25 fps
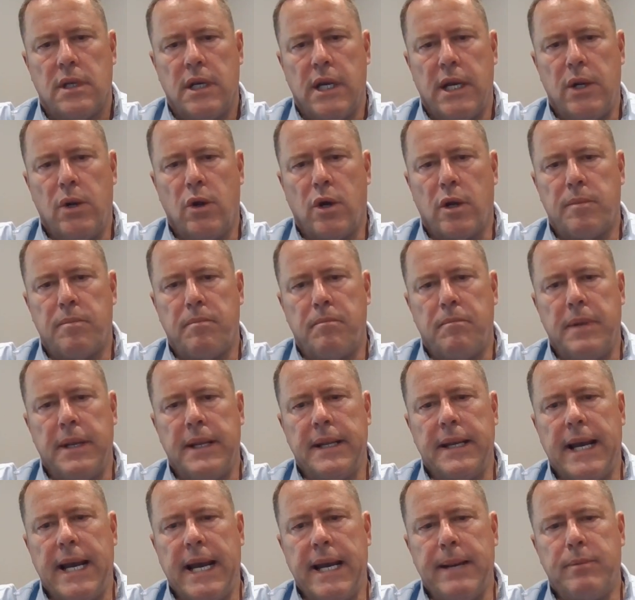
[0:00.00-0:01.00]
in not
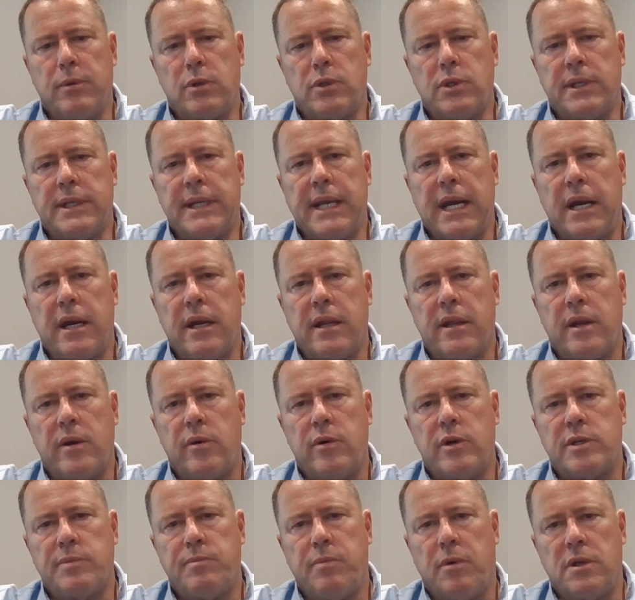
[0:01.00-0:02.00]
being able to carry their
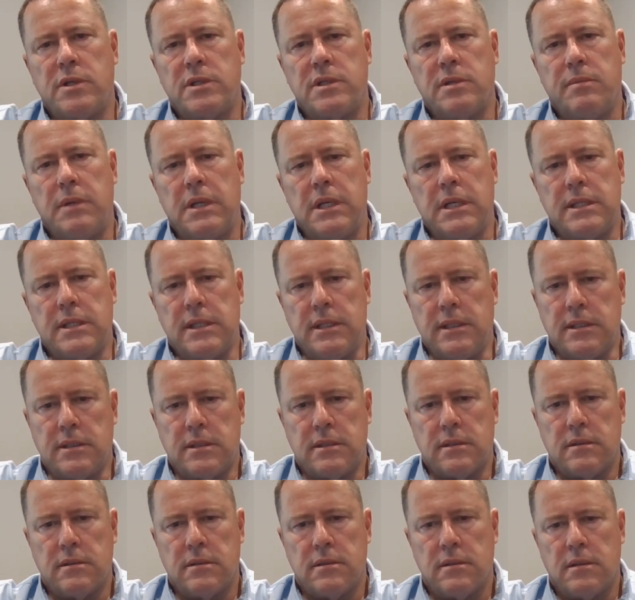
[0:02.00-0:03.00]

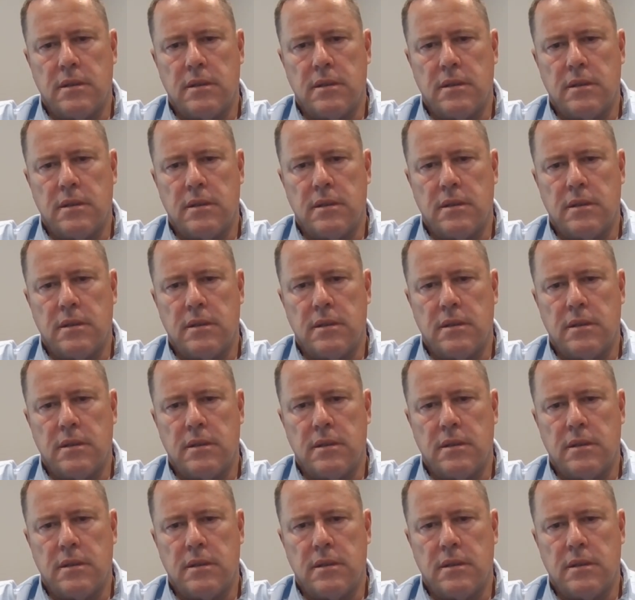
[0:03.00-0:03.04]
responsibilities,